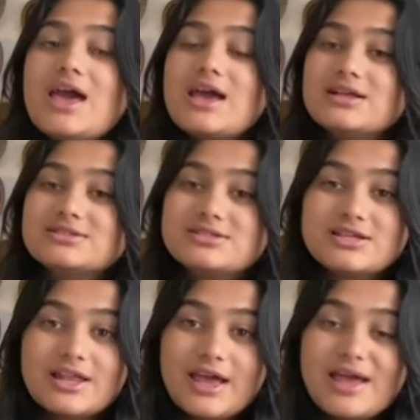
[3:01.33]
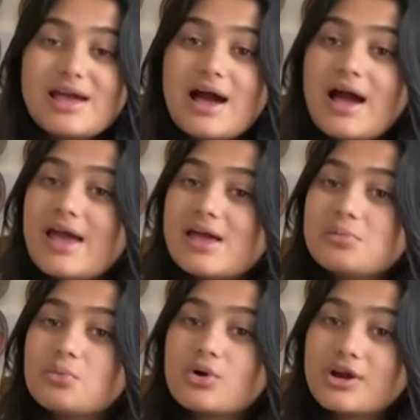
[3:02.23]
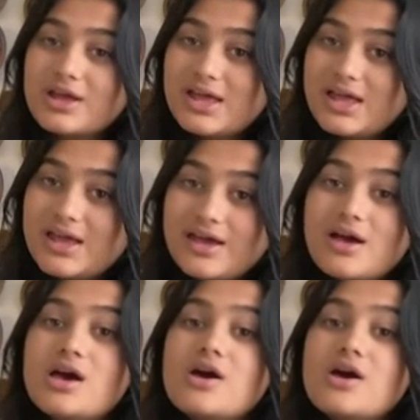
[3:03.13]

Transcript: and today I am working